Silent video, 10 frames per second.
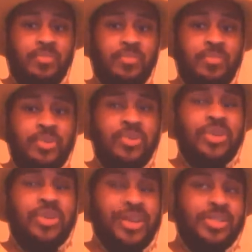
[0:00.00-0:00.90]
where you
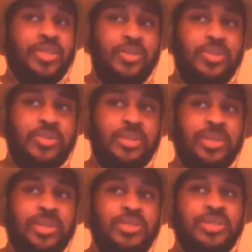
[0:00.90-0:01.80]
couldn't actually use it.
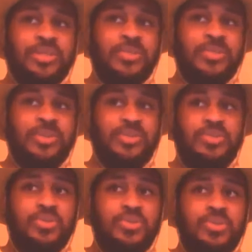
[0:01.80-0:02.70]
It's just something that
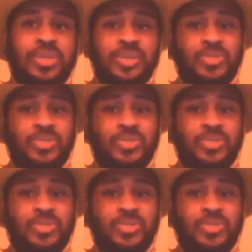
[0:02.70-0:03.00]
you'd use